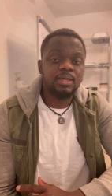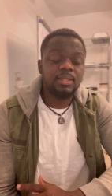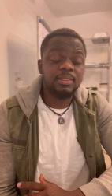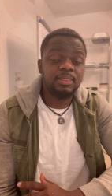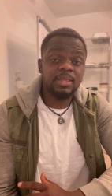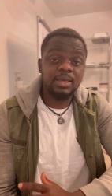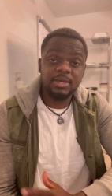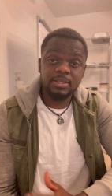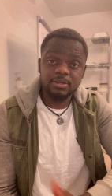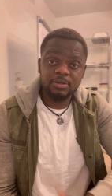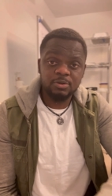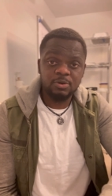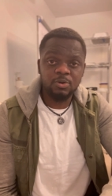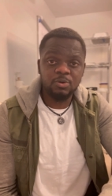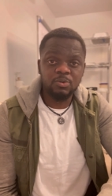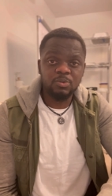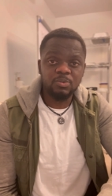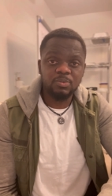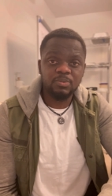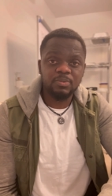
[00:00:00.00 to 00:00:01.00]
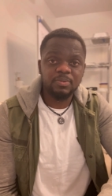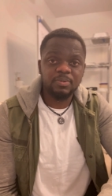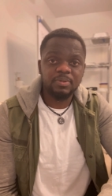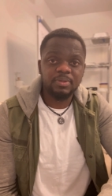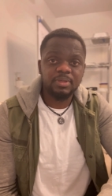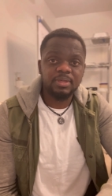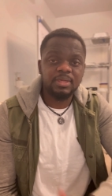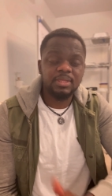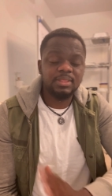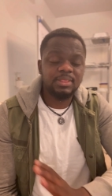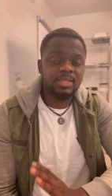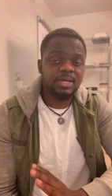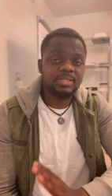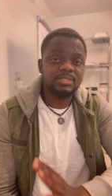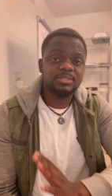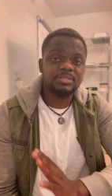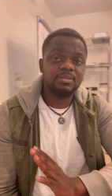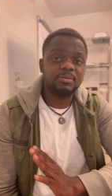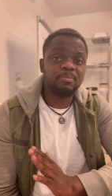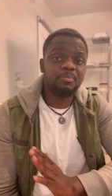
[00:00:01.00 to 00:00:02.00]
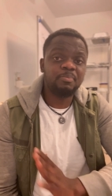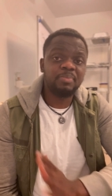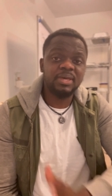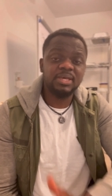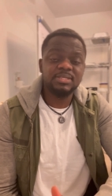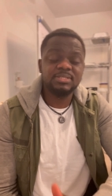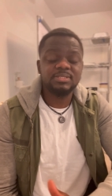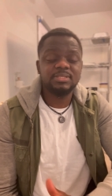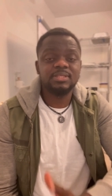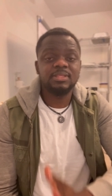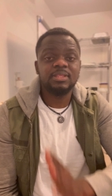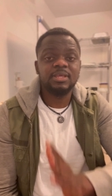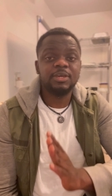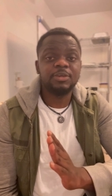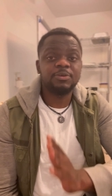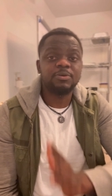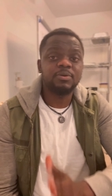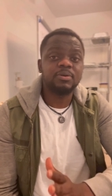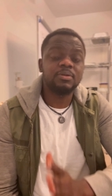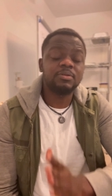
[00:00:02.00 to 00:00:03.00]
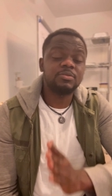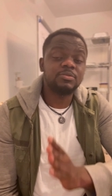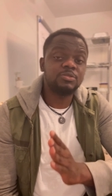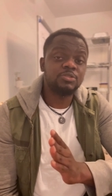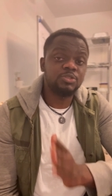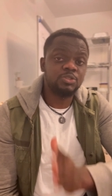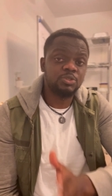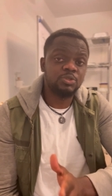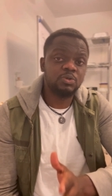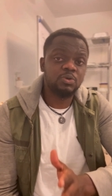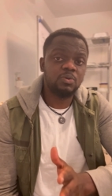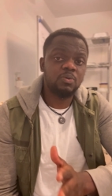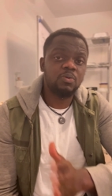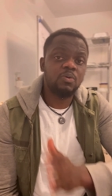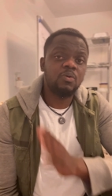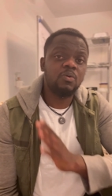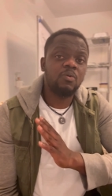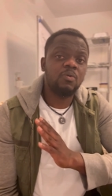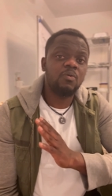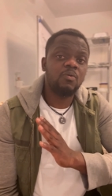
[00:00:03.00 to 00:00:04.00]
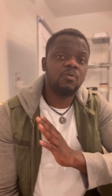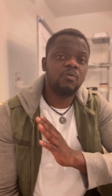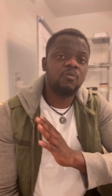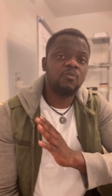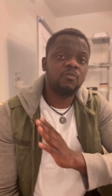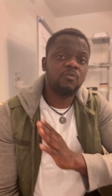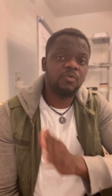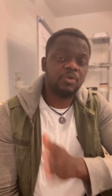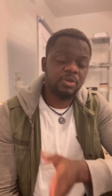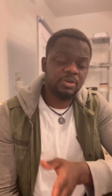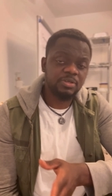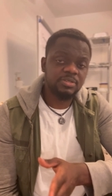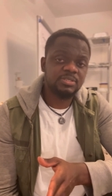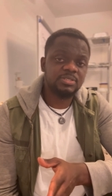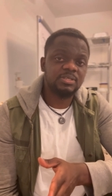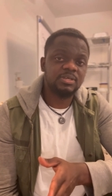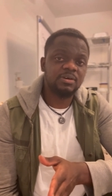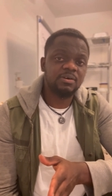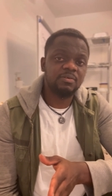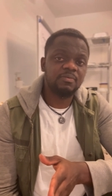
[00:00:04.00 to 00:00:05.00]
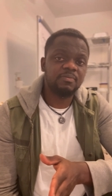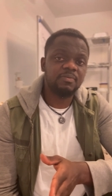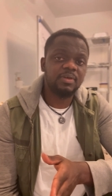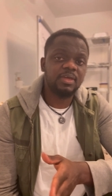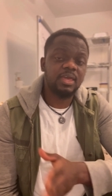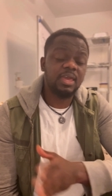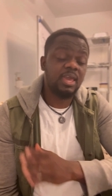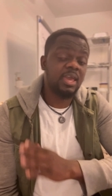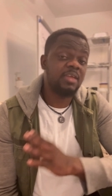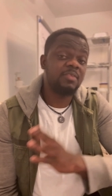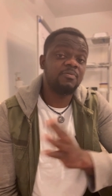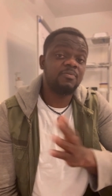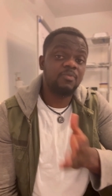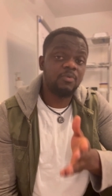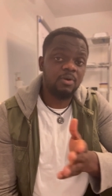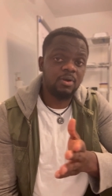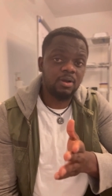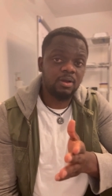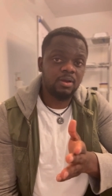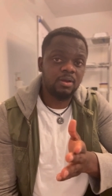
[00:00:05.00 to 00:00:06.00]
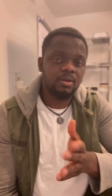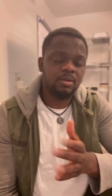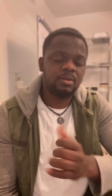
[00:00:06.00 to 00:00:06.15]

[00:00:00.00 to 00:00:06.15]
let her go that's the best thing that you can do for yourself and for her